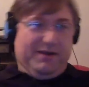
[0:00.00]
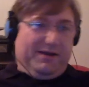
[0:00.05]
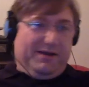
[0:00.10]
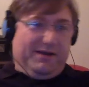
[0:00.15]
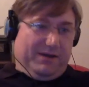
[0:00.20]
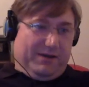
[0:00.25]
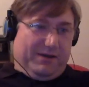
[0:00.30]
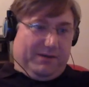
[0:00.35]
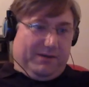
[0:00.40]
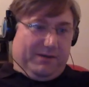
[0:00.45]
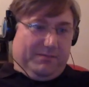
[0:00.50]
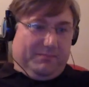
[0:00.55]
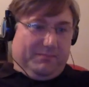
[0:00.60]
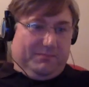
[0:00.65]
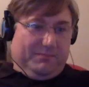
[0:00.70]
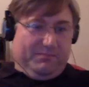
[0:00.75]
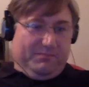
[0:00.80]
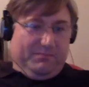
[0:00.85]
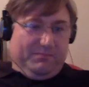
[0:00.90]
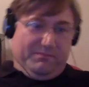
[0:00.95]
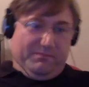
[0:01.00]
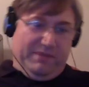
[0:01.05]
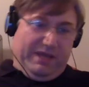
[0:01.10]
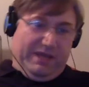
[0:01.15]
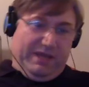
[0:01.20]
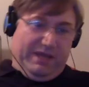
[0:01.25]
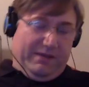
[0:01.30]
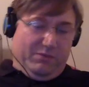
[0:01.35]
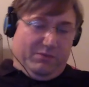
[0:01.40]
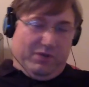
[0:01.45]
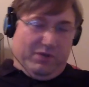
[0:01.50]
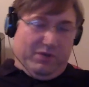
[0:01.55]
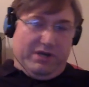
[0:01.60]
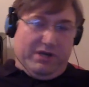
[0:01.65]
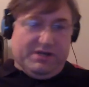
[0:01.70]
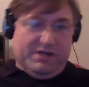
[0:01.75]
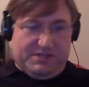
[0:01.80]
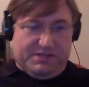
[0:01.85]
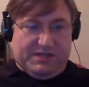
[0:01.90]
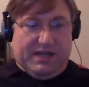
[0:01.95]
And what it
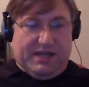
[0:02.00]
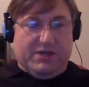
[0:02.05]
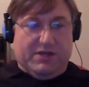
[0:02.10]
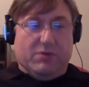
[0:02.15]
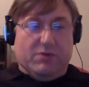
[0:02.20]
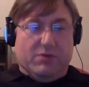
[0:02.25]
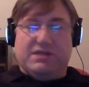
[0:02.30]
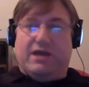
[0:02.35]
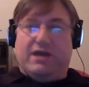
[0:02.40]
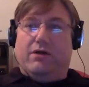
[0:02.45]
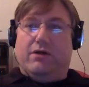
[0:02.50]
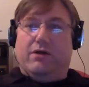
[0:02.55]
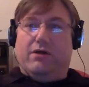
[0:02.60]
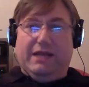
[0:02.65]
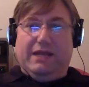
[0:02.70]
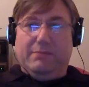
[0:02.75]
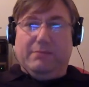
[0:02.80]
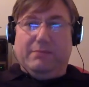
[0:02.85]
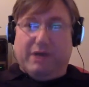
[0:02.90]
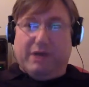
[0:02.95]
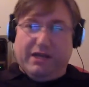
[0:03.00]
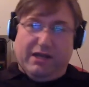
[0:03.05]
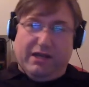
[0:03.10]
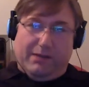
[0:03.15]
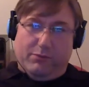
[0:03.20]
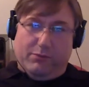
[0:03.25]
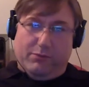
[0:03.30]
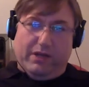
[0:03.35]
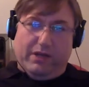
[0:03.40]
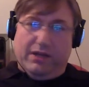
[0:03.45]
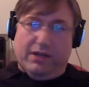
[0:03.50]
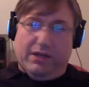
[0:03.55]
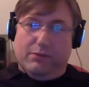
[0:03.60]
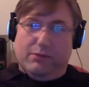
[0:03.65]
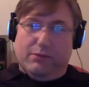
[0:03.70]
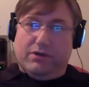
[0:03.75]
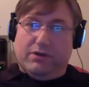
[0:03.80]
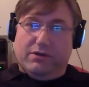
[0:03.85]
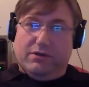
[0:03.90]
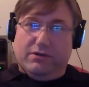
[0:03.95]
is I don't tell anybody I'm reading a
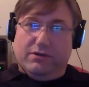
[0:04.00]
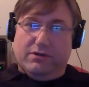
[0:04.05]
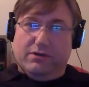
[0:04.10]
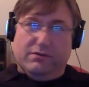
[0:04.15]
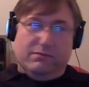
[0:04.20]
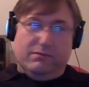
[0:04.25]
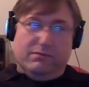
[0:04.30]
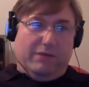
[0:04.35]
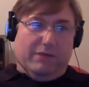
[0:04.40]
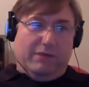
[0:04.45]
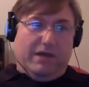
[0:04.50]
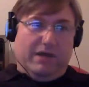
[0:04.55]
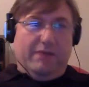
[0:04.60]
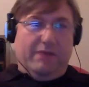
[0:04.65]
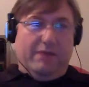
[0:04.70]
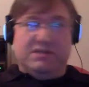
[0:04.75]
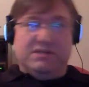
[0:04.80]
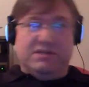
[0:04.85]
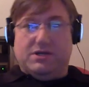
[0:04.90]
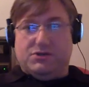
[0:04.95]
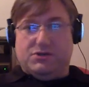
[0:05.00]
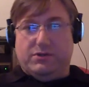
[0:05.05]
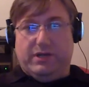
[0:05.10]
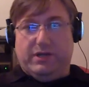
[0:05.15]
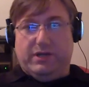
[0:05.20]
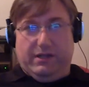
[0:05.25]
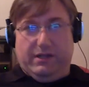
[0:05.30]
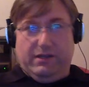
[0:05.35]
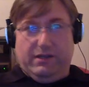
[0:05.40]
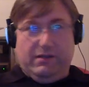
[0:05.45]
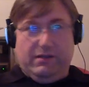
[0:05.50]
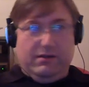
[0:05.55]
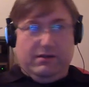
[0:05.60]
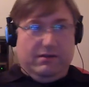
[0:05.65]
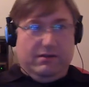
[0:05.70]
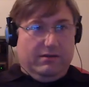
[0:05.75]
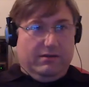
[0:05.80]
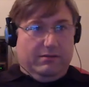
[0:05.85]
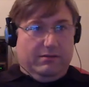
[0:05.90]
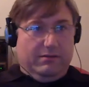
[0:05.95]
book by a potential
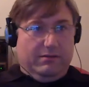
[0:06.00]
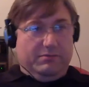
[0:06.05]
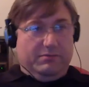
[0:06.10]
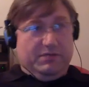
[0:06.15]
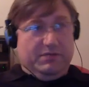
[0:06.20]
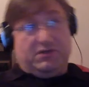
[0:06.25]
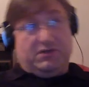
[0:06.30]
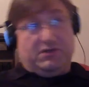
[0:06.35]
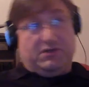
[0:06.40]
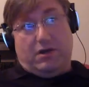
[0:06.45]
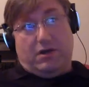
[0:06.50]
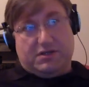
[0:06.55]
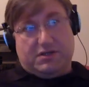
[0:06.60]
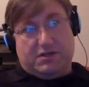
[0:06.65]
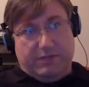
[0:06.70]
awesome